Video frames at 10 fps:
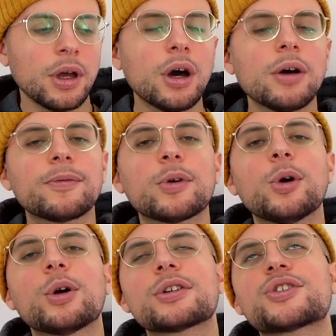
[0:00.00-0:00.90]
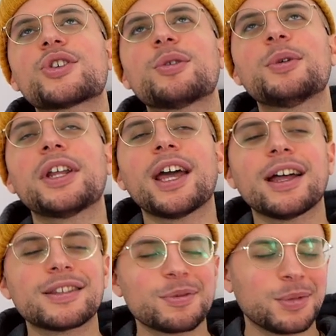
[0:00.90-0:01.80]
Of course, Germany
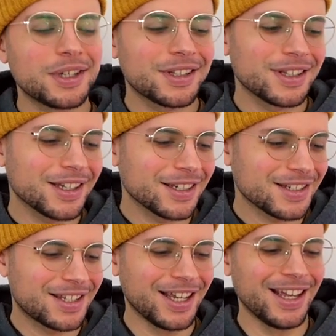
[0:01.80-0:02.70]
had to be in the list.